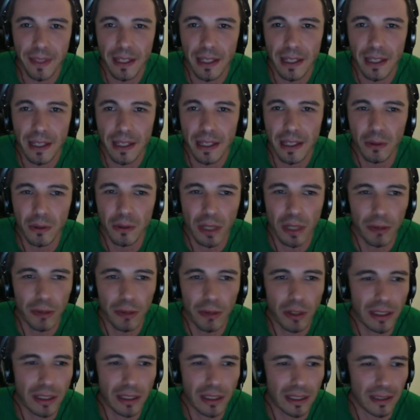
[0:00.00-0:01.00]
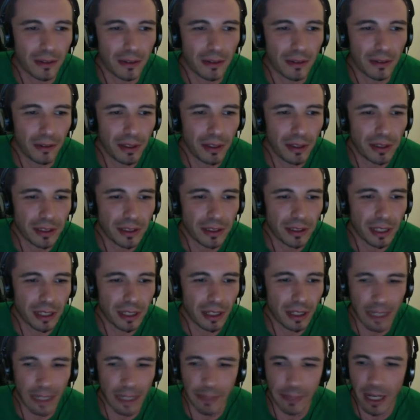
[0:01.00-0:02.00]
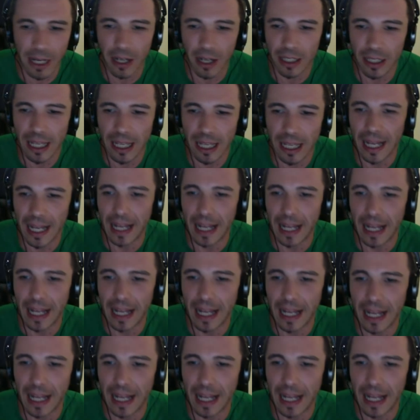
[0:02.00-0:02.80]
We will talk about a